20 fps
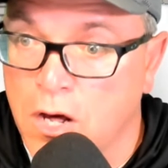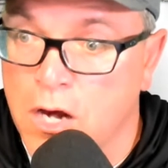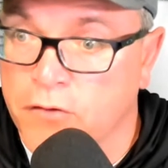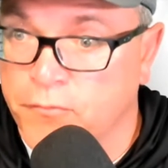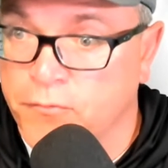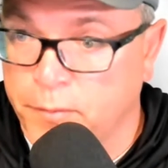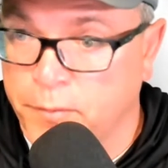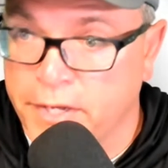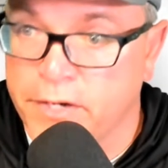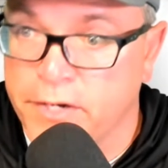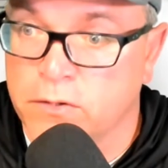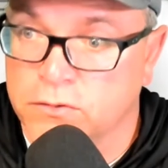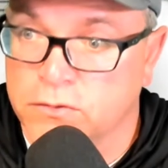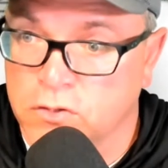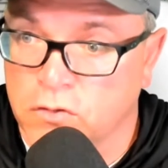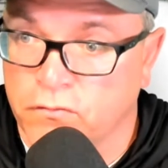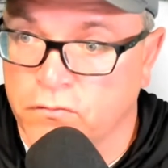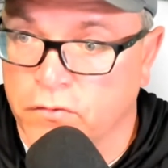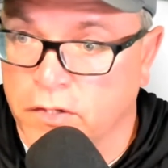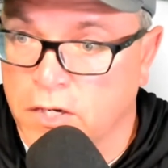lot of
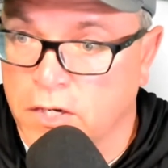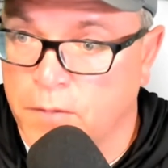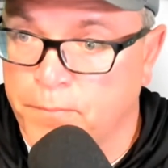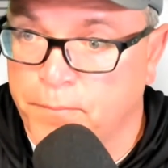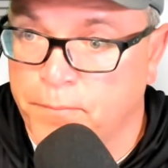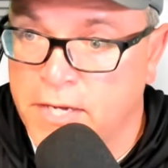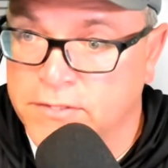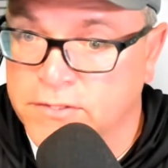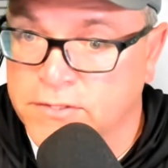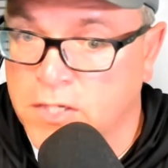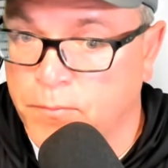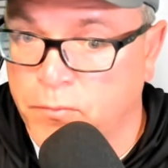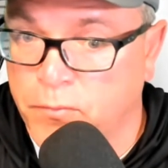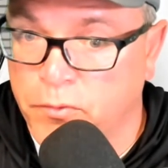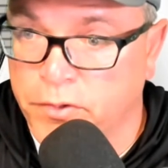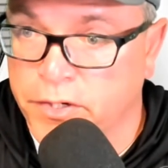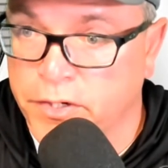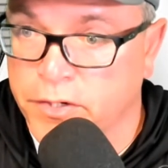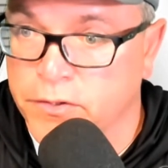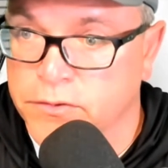players over the past
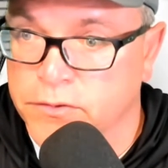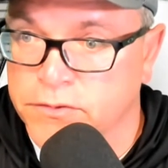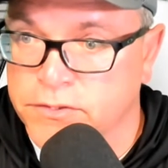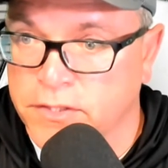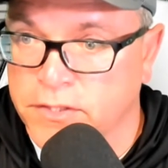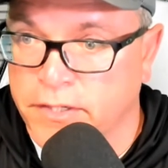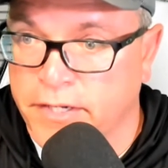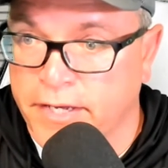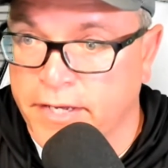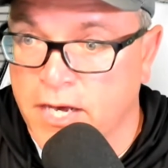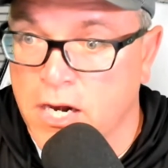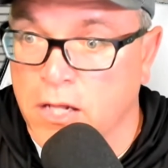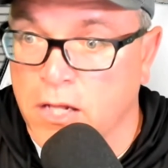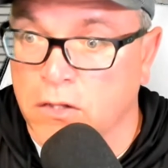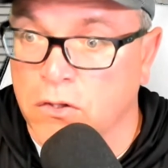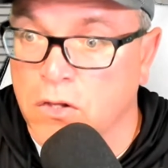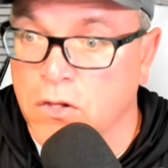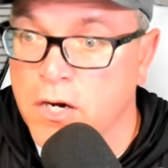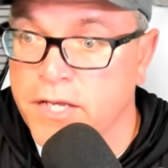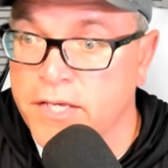couple of years, and they got
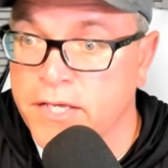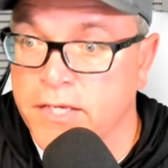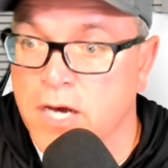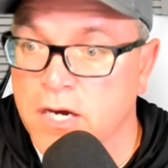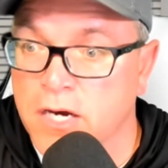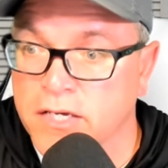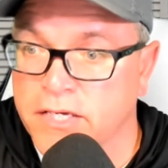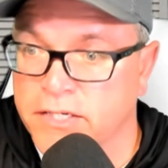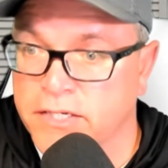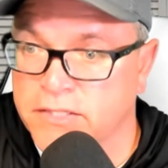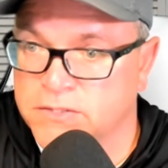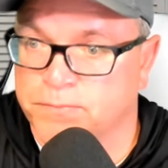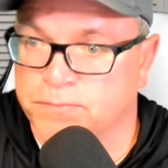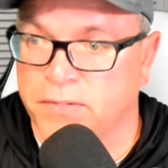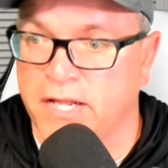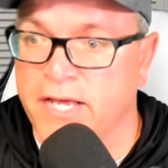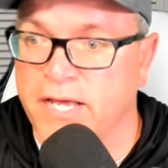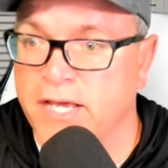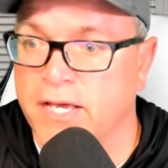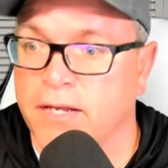a lot of young kids
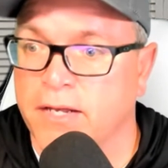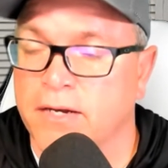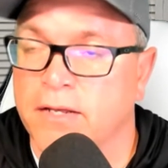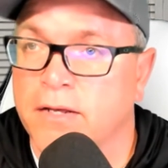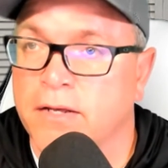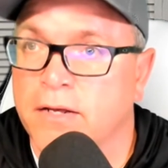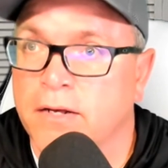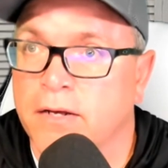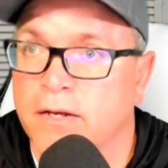playing.